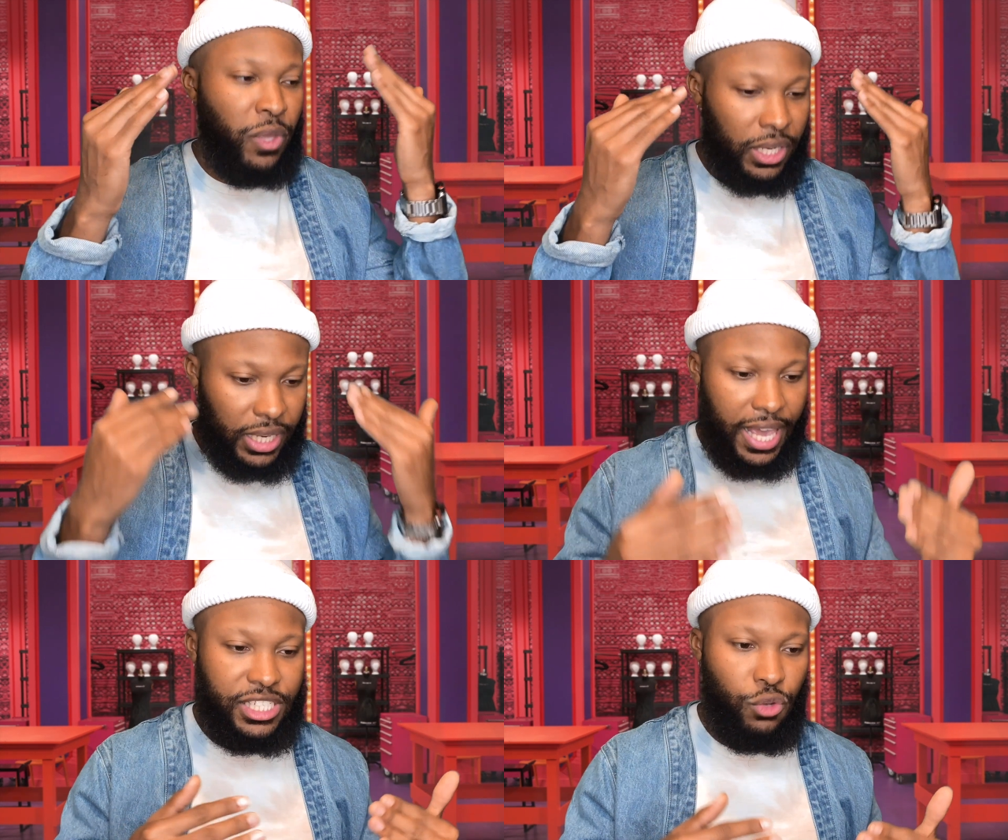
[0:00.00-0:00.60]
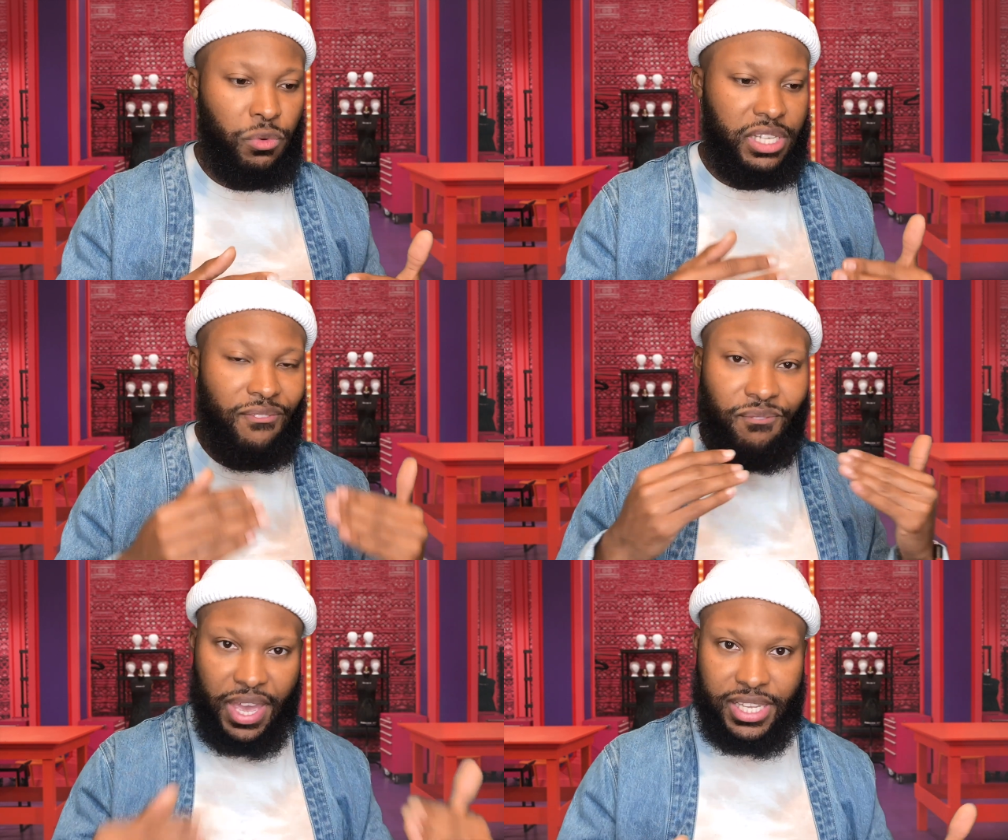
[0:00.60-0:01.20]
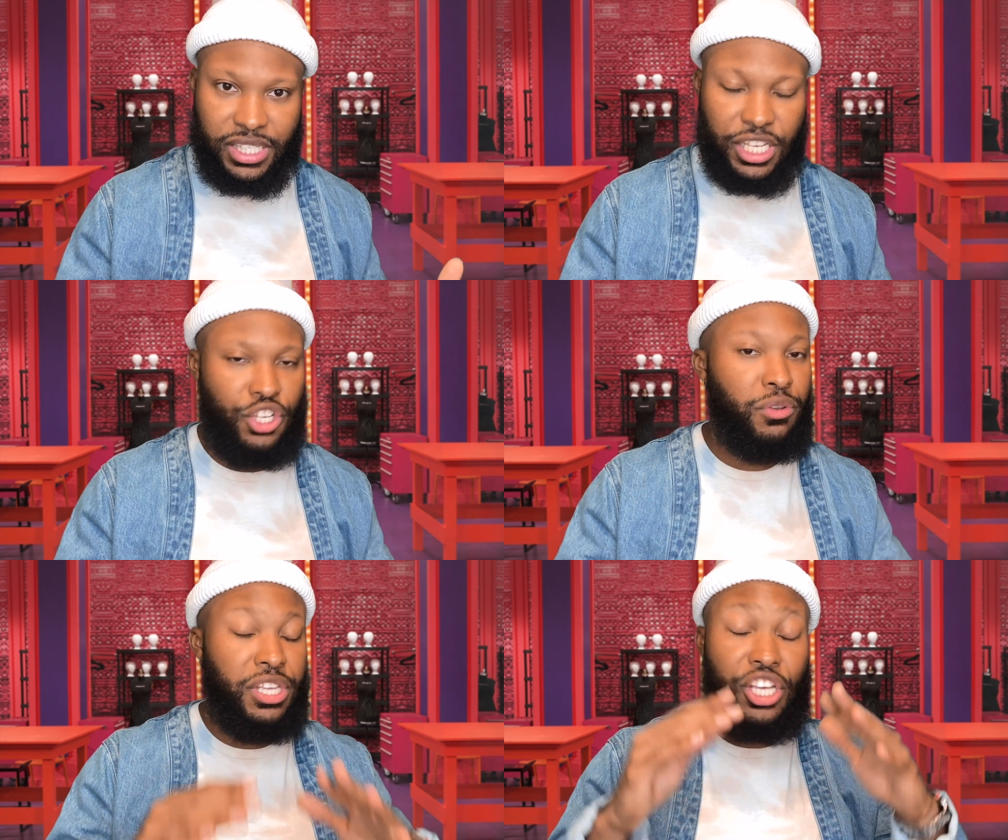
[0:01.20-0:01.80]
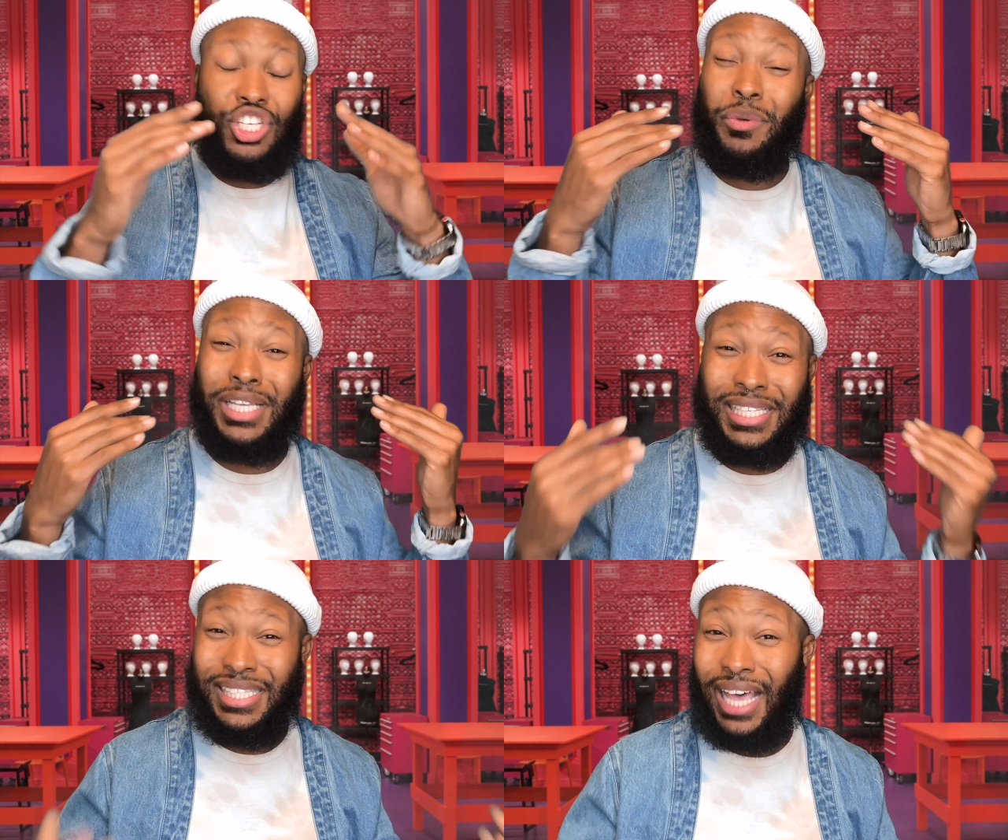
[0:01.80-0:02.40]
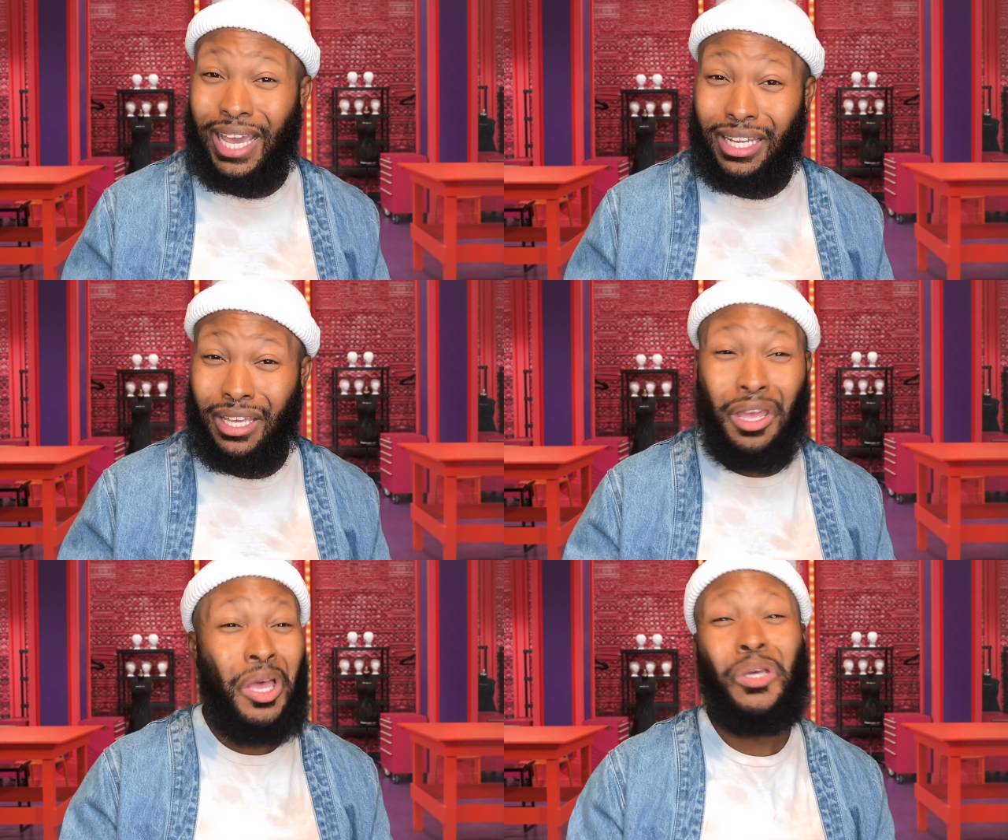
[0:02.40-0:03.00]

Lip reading: Leslie was invested. You can tell she was excited.